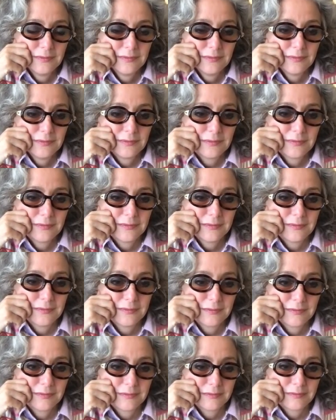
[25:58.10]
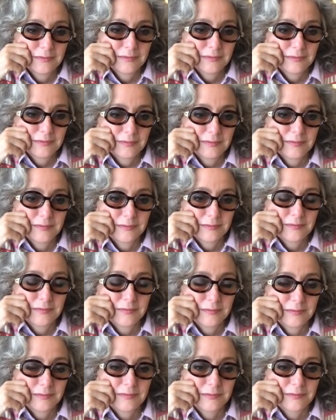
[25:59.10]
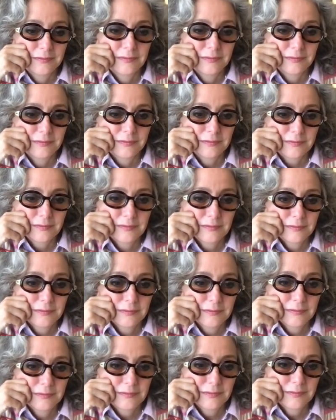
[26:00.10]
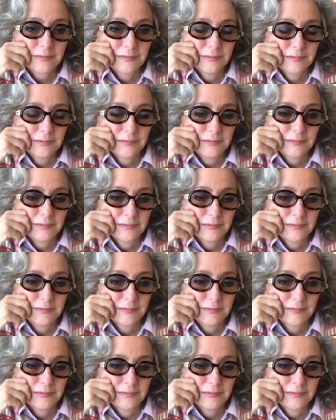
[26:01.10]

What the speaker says: The person shown says nothing.